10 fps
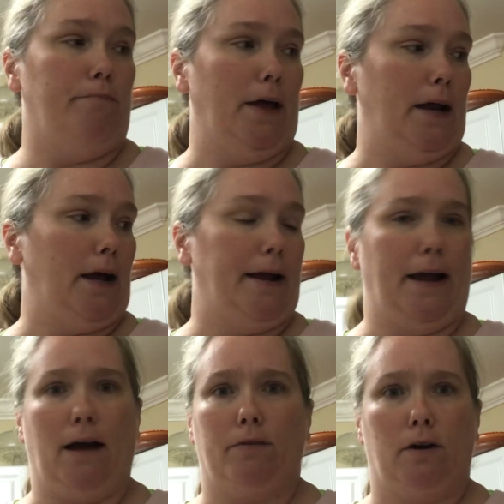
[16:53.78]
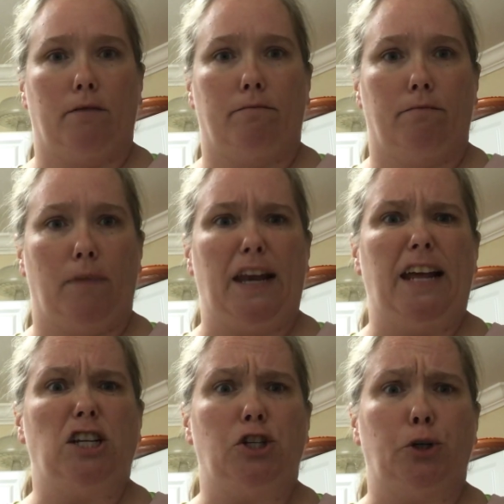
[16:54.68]
that I have an
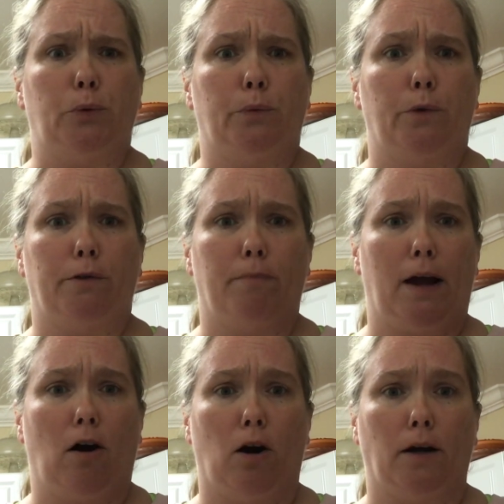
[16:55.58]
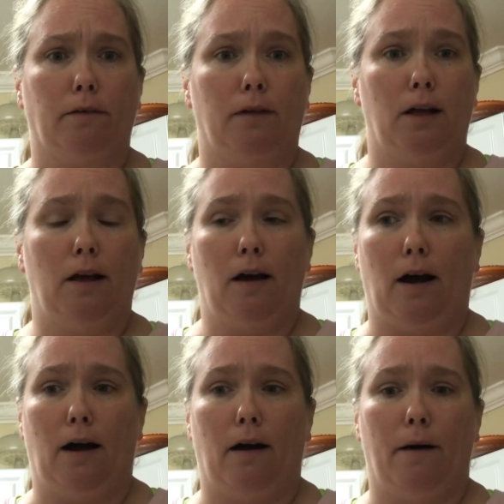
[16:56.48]
issue with my heart.
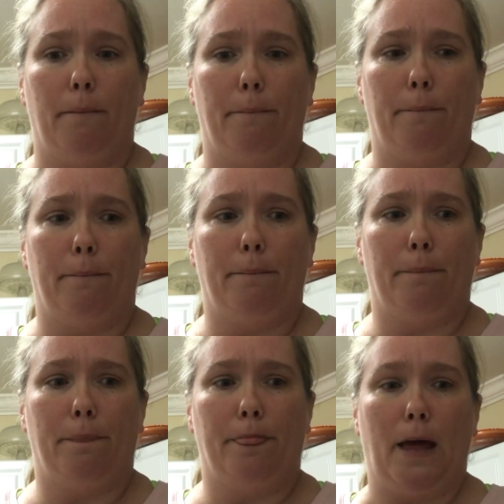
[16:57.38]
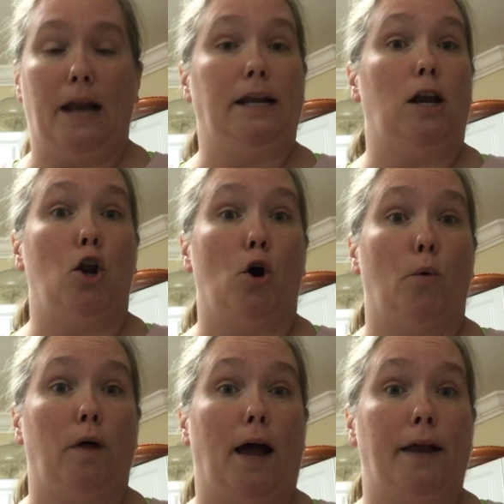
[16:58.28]
And I didn't
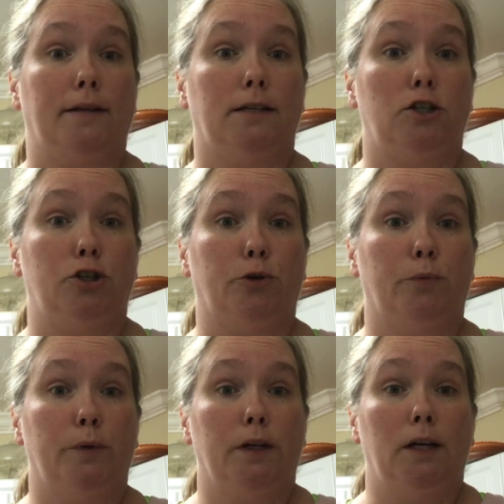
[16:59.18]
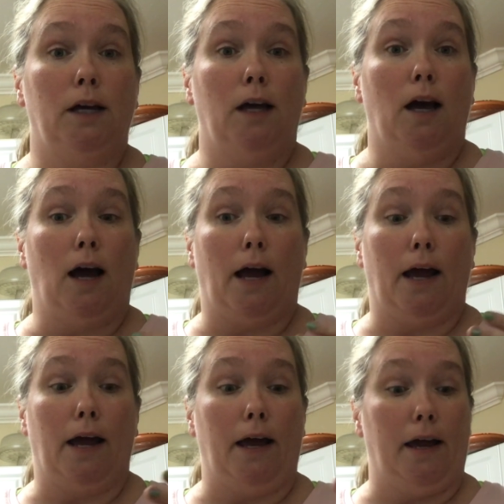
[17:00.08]
know that I had this issue.
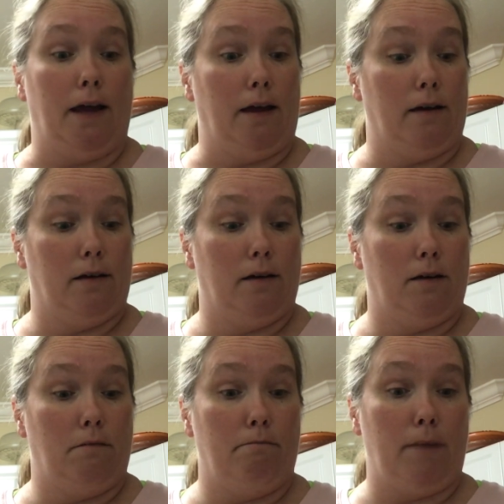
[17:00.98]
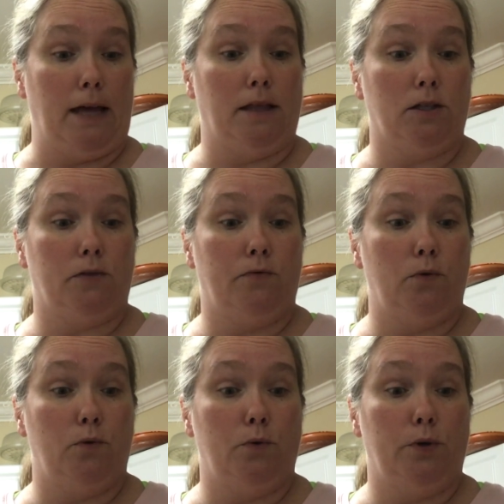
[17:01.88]
I made this
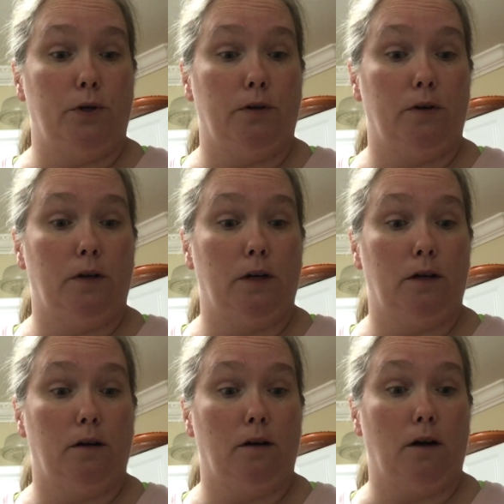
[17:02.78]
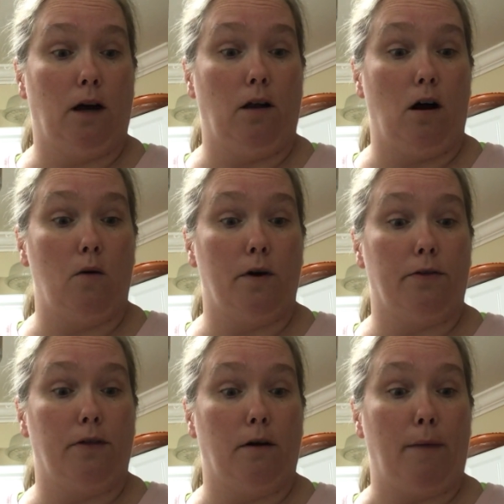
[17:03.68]
food along
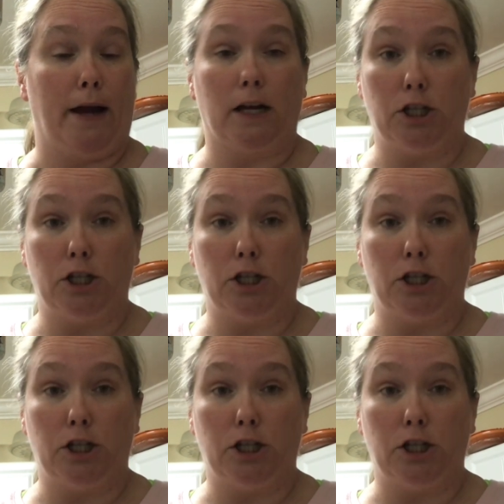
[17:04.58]
with the mac